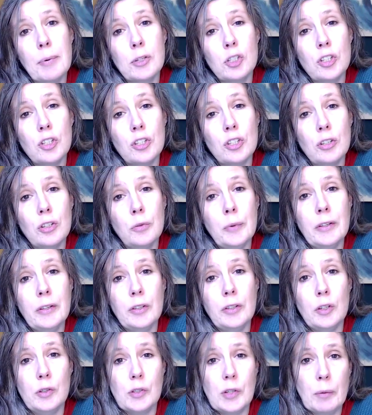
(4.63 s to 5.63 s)
to do
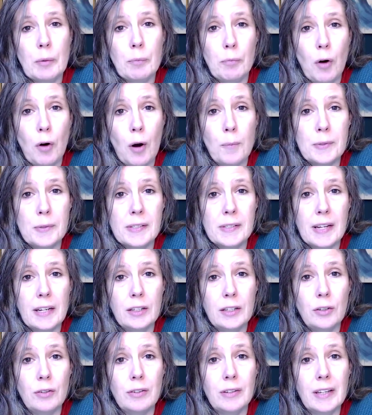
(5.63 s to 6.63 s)
with using props
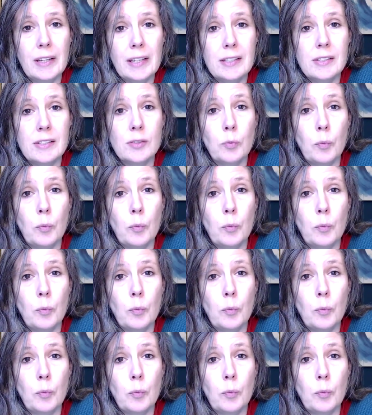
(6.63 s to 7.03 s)
in your kids'